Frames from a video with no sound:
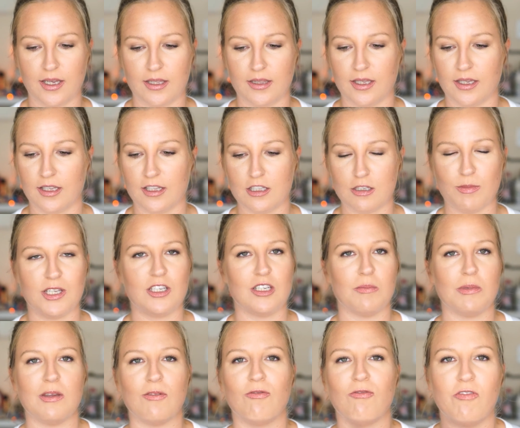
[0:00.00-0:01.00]
I think it's meant to
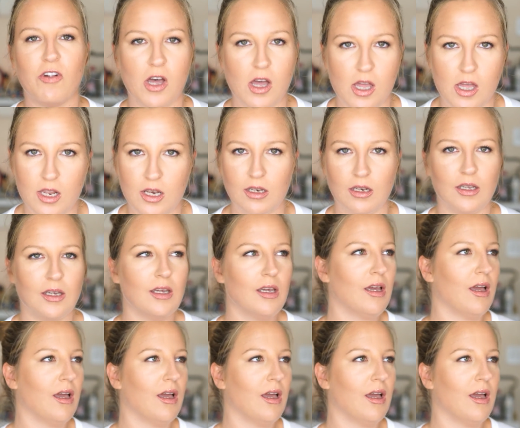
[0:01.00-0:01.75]
be fun.